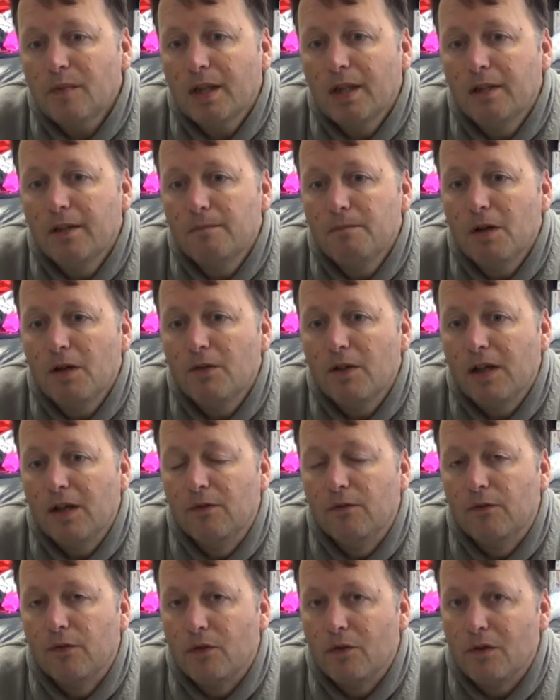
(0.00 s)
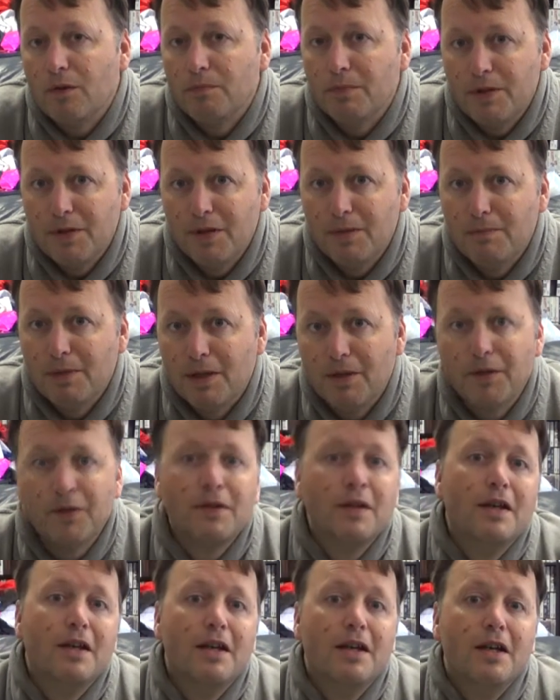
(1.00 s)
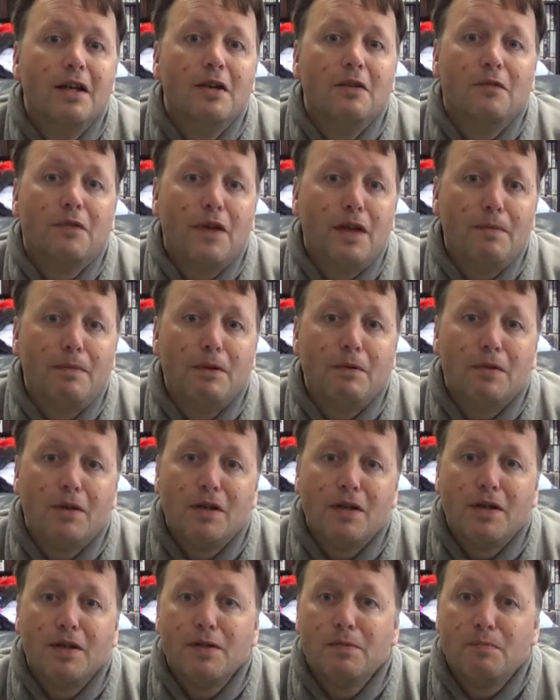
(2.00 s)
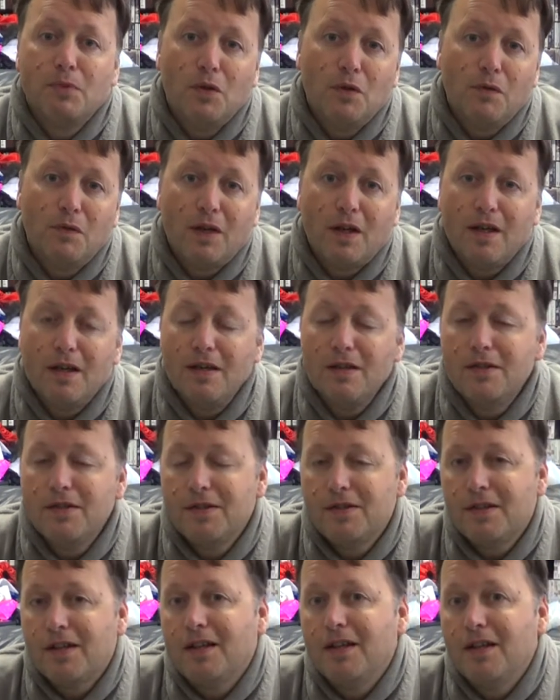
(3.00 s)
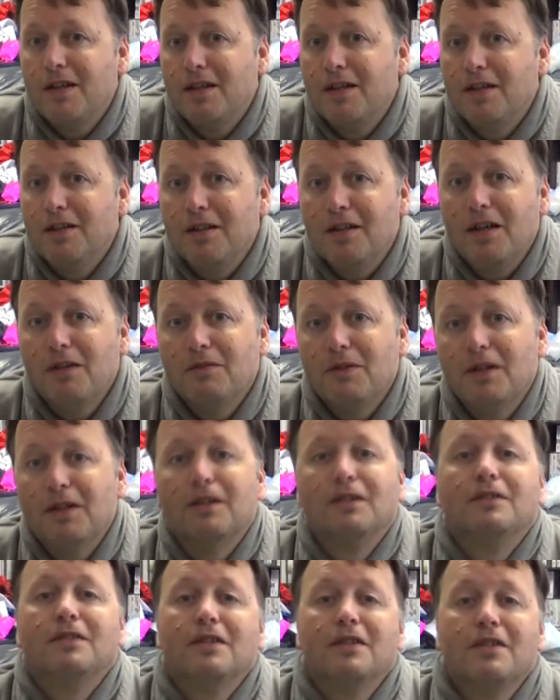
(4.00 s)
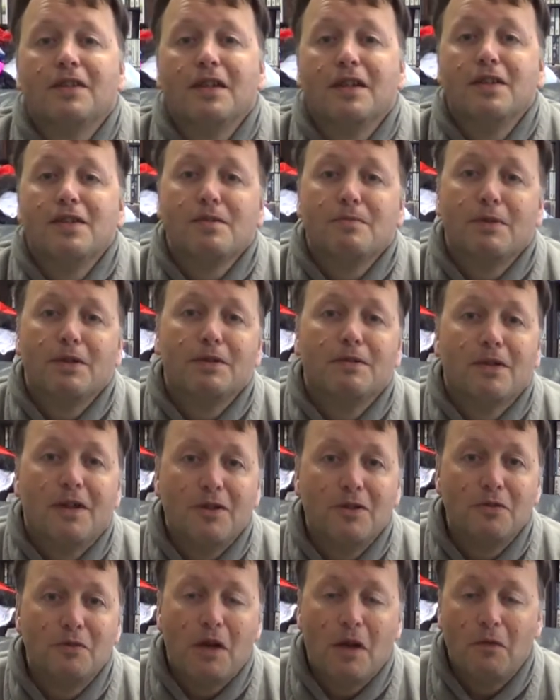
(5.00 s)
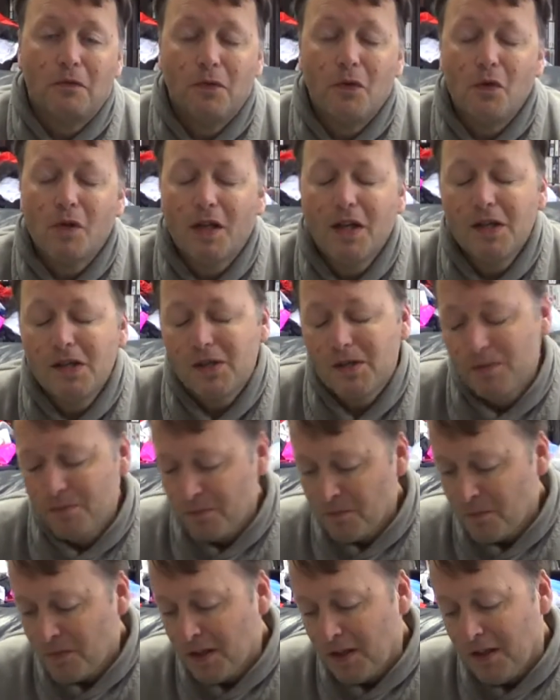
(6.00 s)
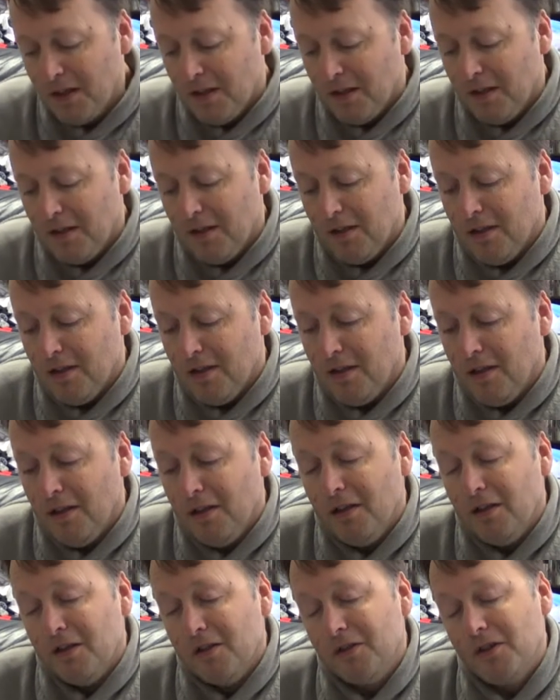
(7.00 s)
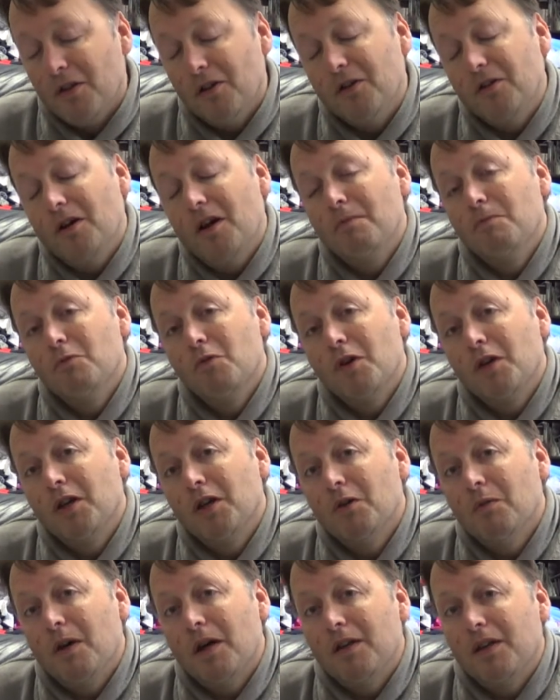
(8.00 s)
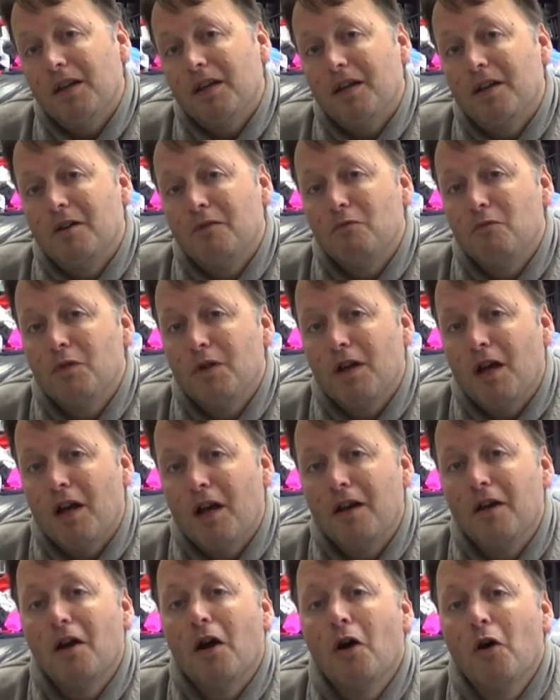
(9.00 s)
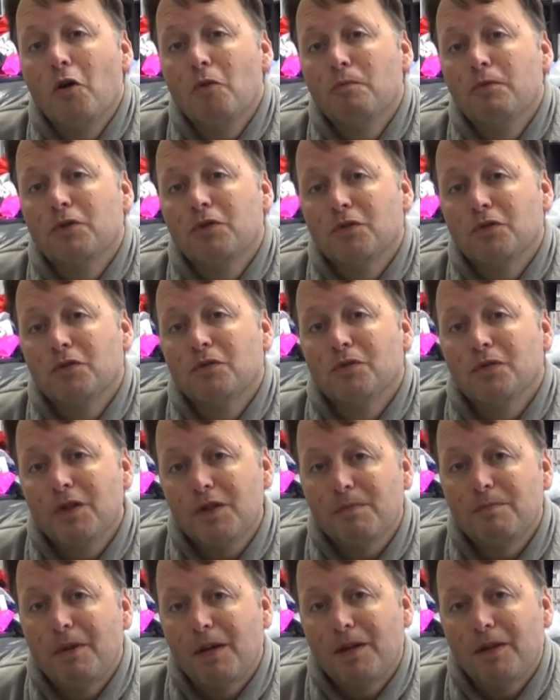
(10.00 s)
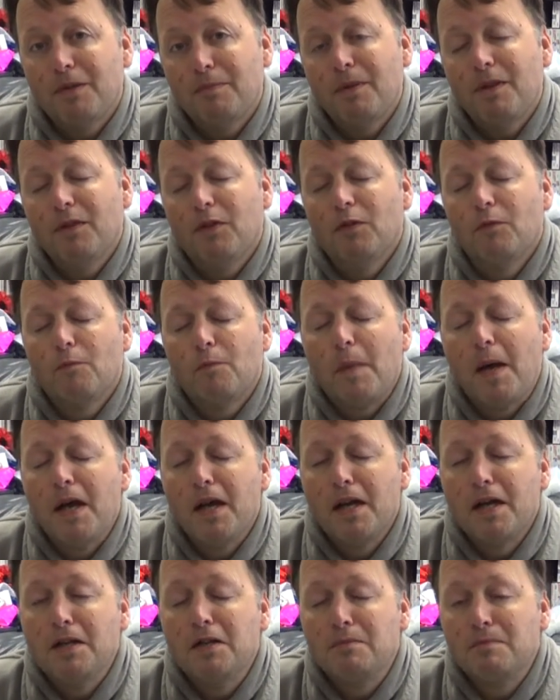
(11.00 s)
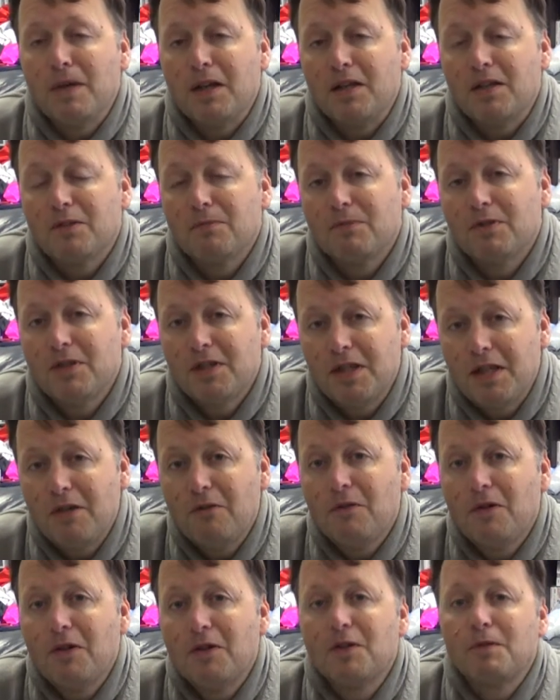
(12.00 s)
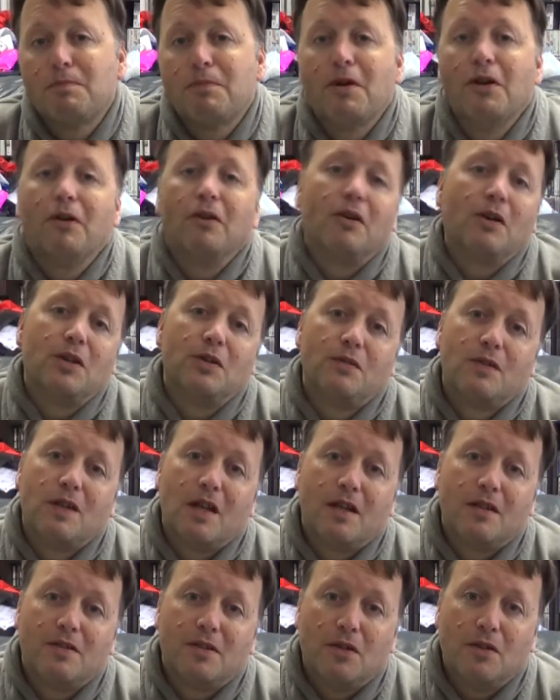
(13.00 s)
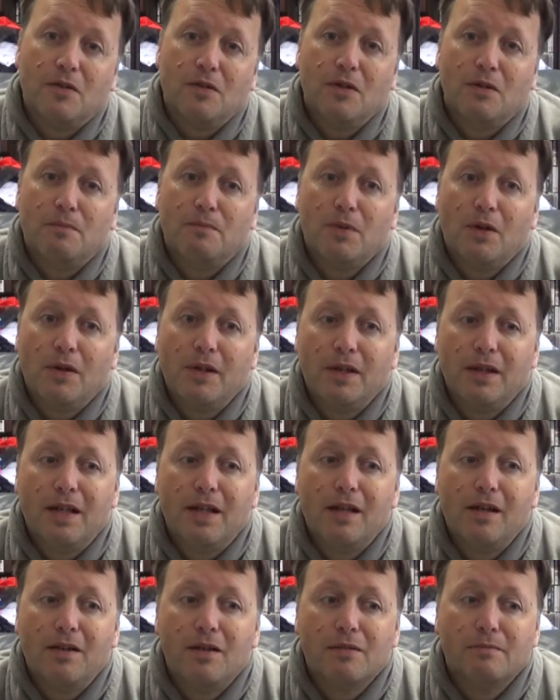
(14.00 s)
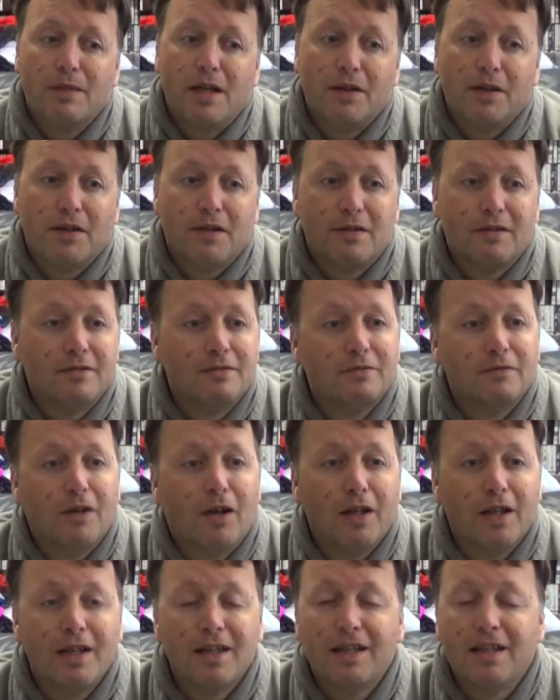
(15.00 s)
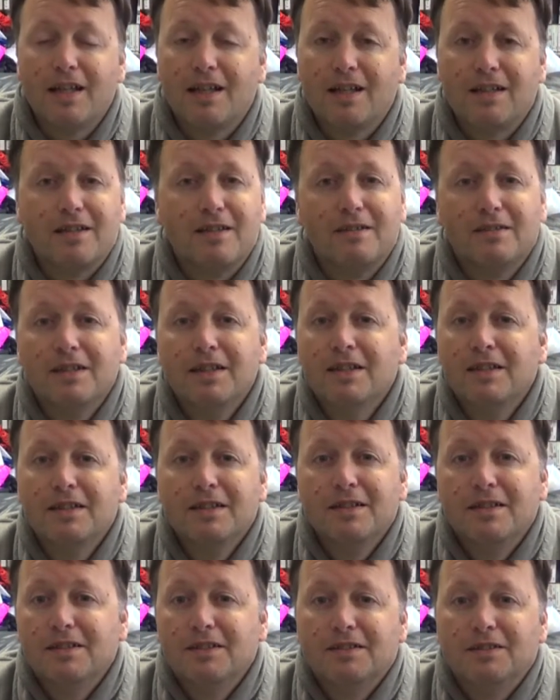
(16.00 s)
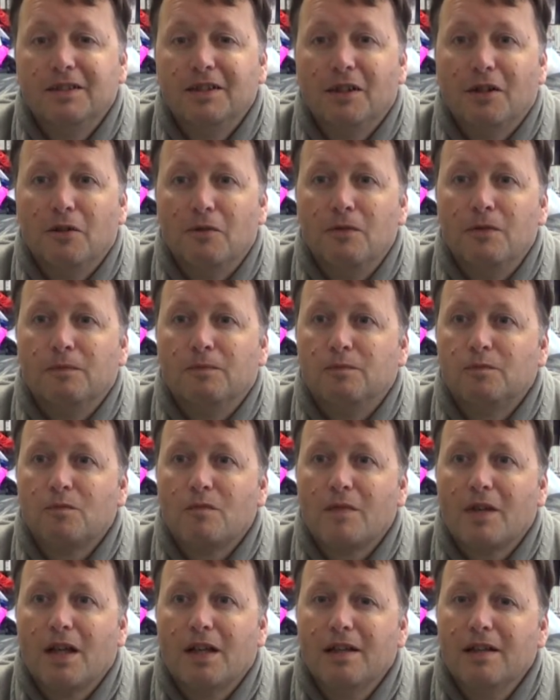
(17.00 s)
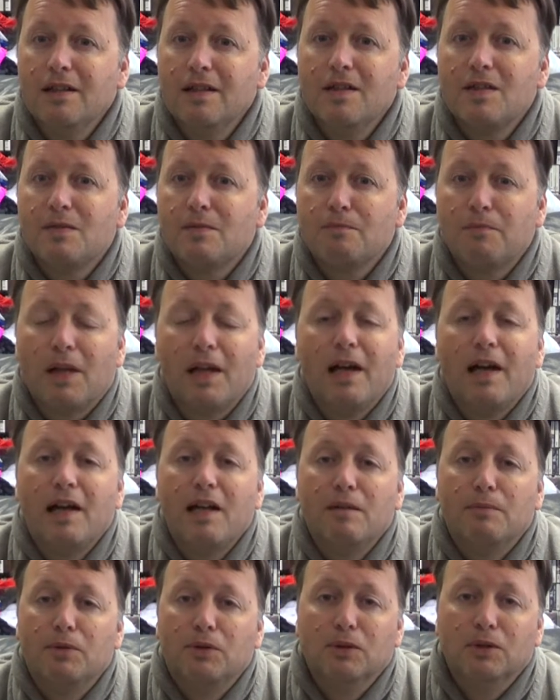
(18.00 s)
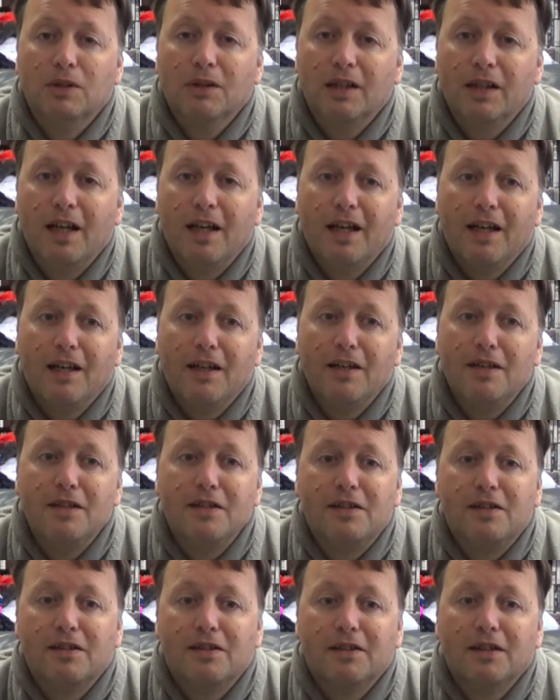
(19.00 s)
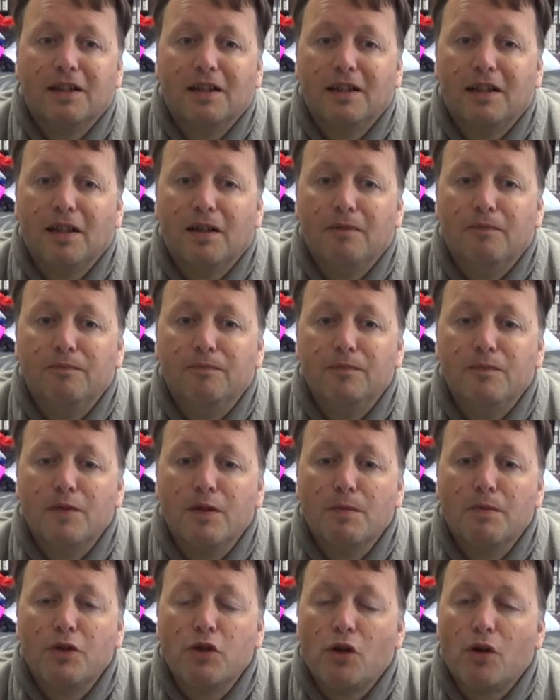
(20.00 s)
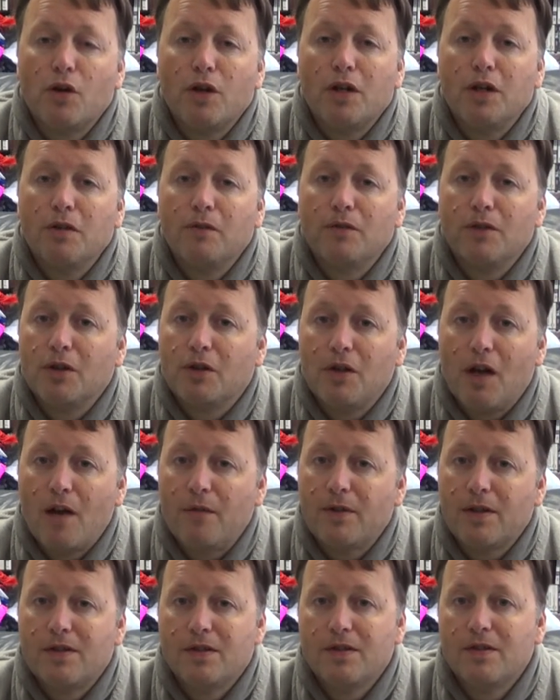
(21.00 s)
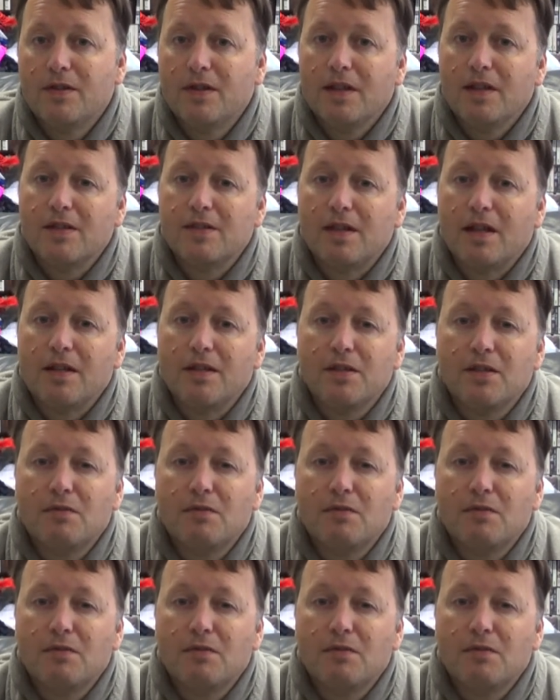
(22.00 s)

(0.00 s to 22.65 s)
I've had a very busy month, family-wise, birthdays and other things. I mean, I do have 4 kids. So I'm working away at that and hope to, this month of May, to make some serious progress to that, so that by the end of the month I can get it, you know, at least playable and the majority of the graphics and things done.